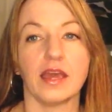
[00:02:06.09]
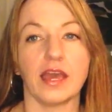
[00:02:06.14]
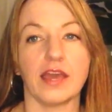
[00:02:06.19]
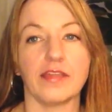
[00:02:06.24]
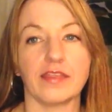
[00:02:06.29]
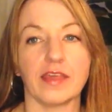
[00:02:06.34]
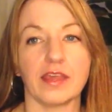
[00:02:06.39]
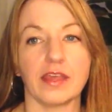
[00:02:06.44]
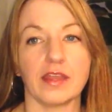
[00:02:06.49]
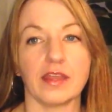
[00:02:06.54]

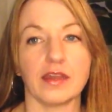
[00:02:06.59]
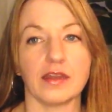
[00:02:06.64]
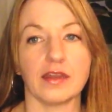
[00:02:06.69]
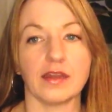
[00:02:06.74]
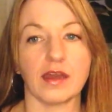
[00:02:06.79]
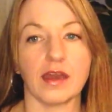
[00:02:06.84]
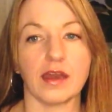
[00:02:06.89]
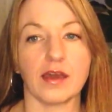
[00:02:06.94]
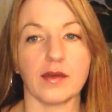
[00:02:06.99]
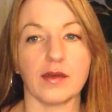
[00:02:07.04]
And
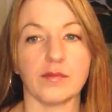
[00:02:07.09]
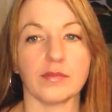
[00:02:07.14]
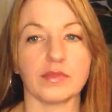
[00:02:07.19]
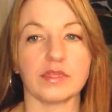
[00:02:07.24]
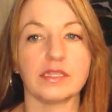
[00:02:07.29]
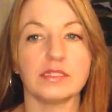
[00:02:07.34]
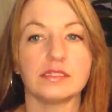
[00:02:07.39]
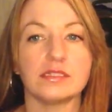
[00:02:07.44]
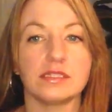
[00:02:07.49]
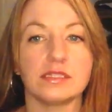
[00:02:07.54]
then
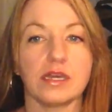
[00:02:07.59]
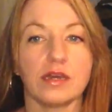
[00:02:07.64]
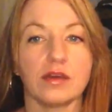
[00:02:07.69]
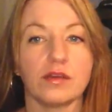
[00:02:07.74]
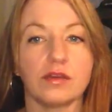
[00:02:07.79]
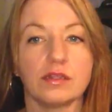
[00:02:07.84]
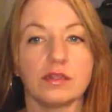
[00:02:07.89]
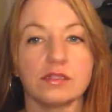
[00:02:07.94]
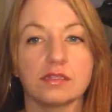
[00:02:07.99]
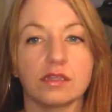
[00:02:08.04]
leads
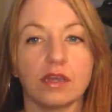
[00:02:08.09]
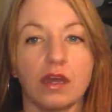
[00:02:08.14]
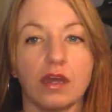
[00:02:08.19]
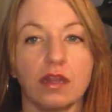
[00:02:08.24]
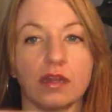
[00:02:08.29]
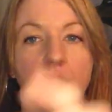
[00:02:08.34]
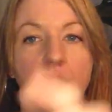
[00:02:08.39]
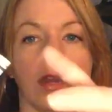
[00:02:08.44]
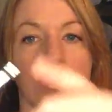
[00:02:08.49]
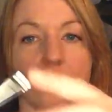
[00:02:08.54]
down, it's
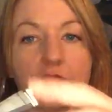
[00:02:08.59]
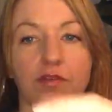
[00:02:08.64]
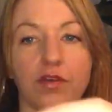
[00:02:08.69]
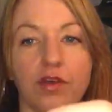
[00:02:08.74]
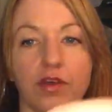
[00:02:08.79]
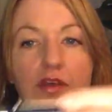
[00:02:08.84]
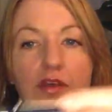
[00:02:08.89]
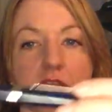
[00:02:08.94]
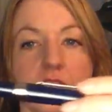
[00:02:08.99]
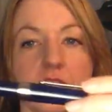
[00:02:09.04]
got kind of
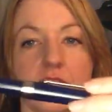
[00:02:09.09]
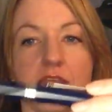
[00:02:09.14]
a,